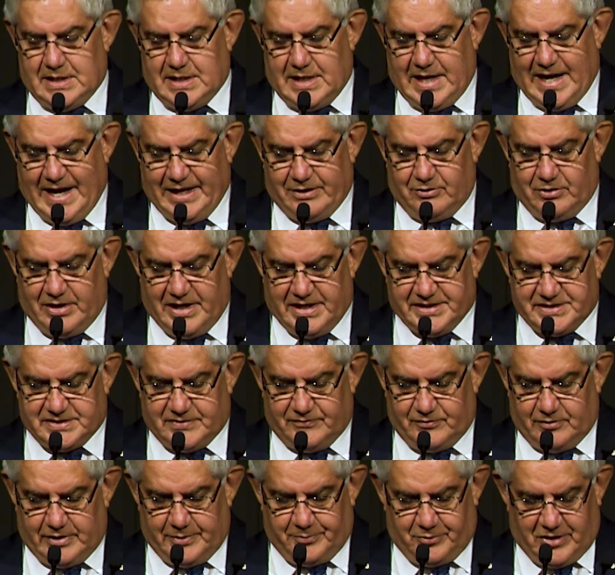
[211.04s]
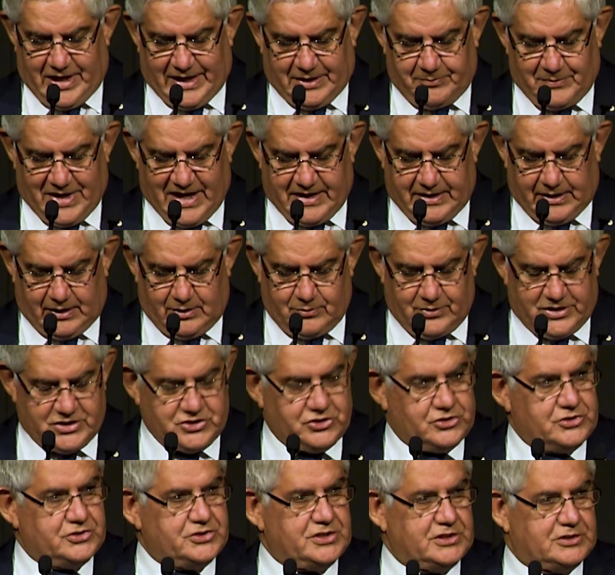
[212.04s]
Anna asked a very pragmatic
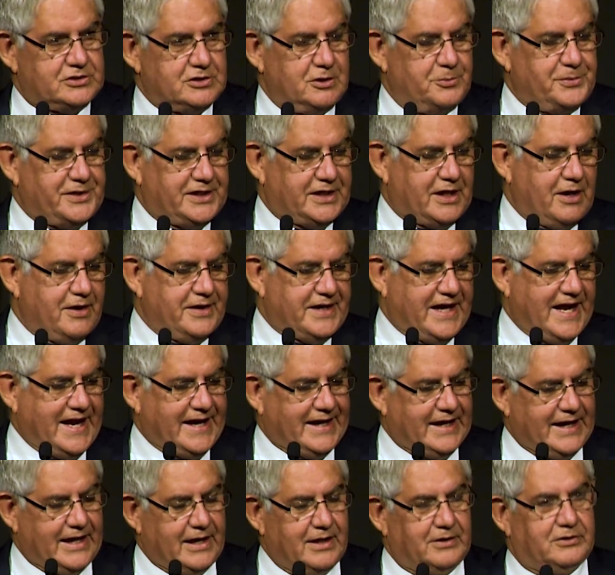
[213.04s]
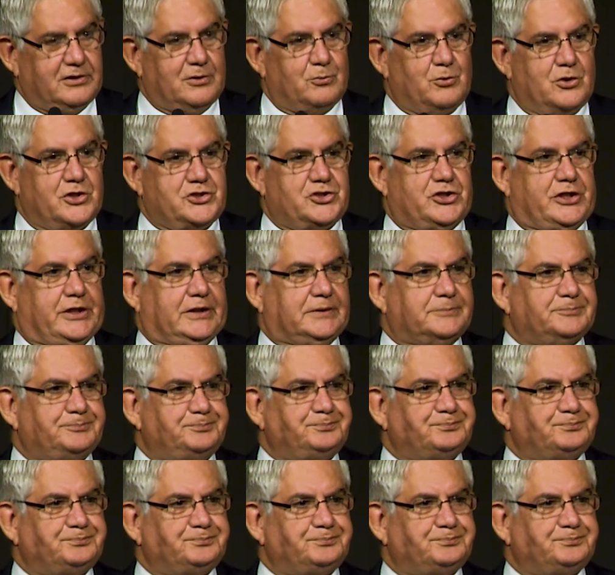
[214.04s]
question. She told me to go and hang out the washing.